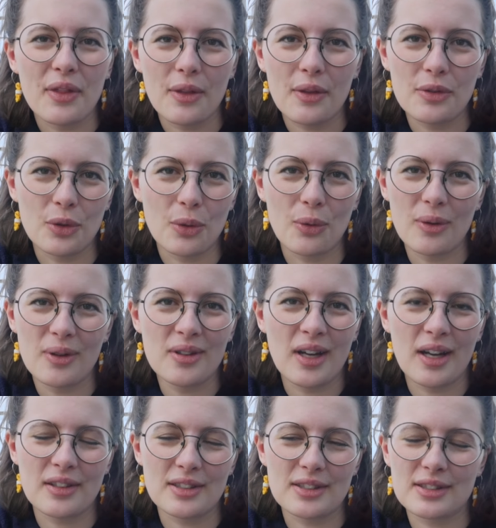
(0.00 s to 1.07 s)
the door
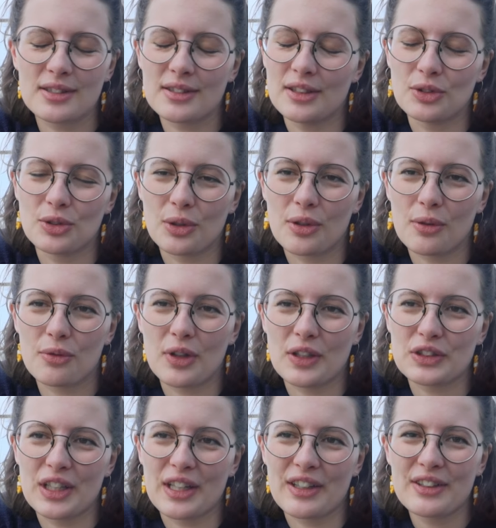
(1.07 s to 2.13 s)
and just enjoy the
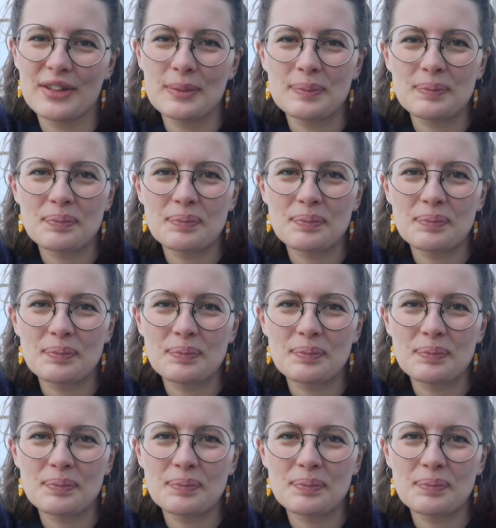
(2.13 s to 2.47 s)
fresh air.